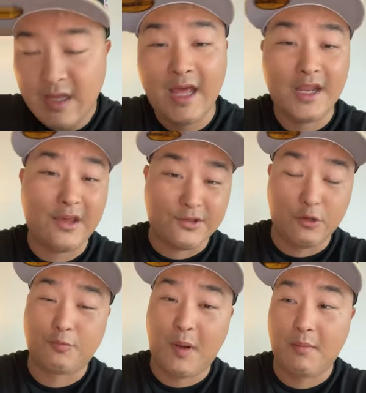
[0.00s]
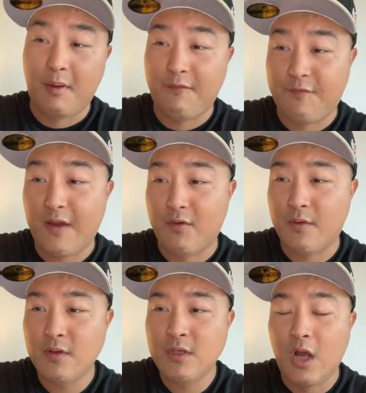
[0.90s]
And yesterday was probably my
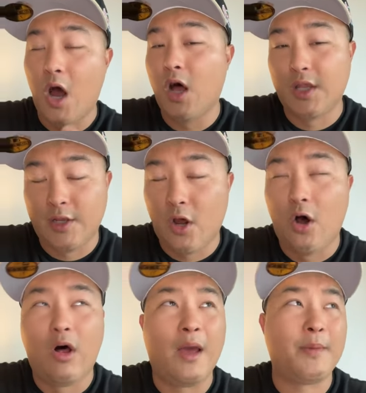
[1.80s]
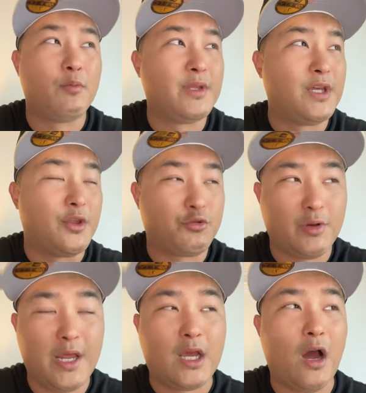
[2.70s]
favorite. All in all, I mean, we did a
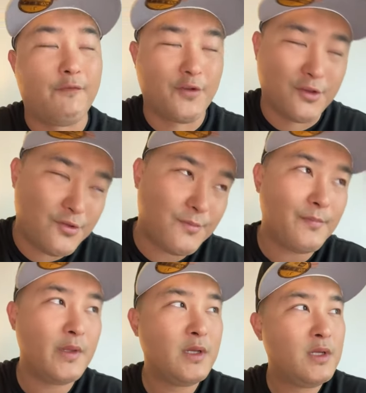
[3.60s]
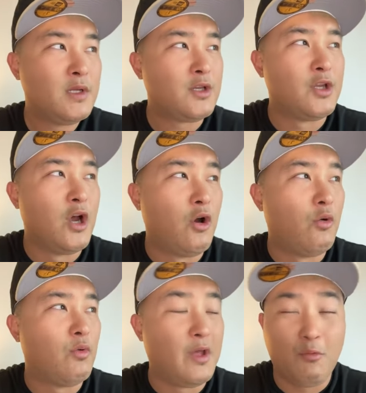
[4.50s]
three day conference. You
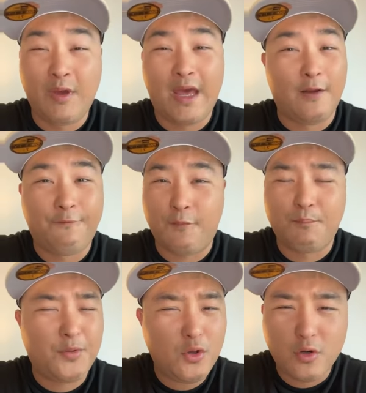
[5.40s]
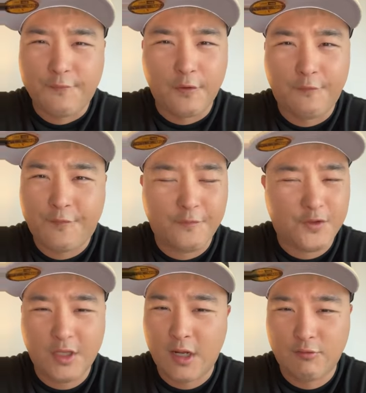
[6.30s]
know, we had a beautiful
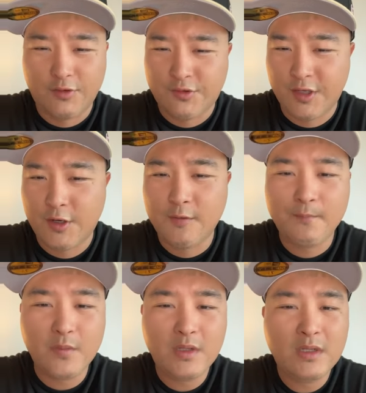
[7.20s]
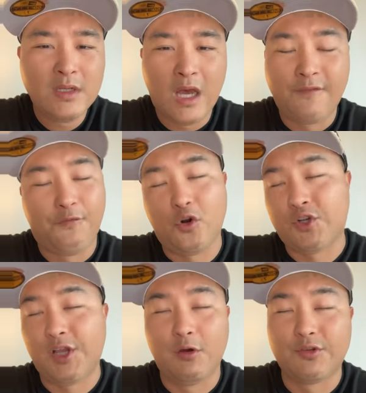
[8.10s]
1500 seater.
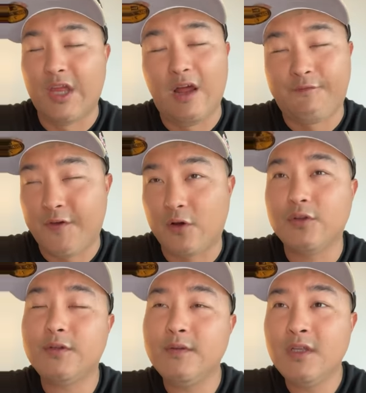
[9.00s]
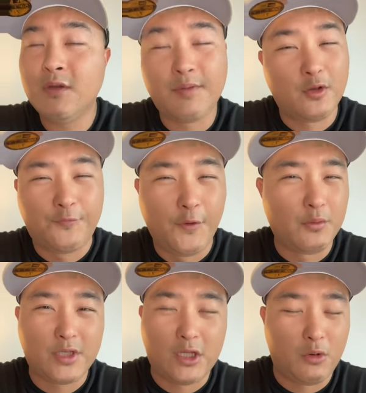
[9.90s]
Unfortunately, it was not filled, but it was
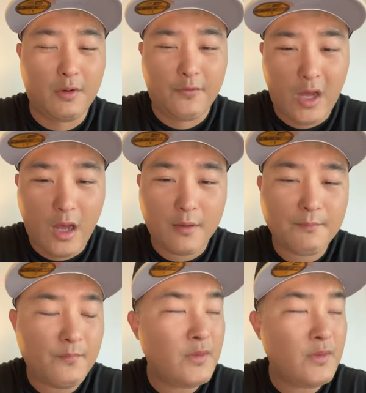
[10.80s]
filled with the glory of God.